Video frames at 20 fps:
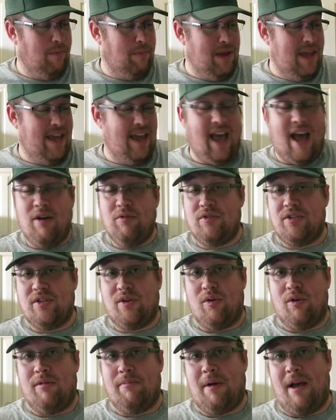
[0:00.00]
being
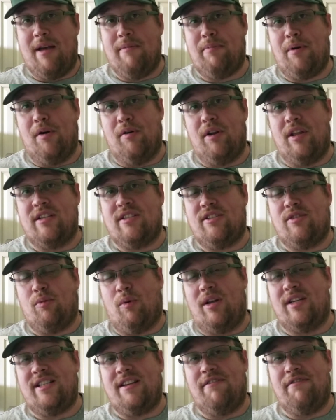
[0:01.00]
outscored by opponents
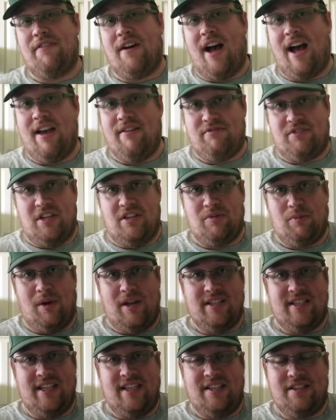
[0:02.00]

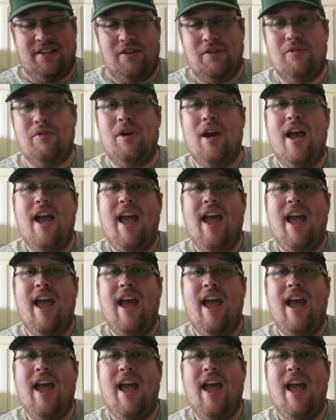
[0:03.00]
25-22,